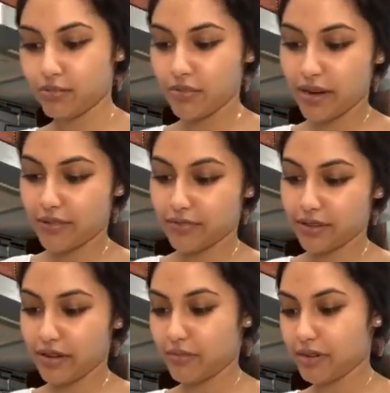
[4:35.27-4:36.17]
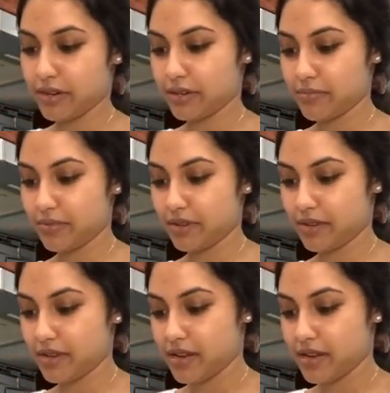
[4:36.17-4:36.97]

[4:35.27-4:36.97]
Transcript: whatever, we're going to put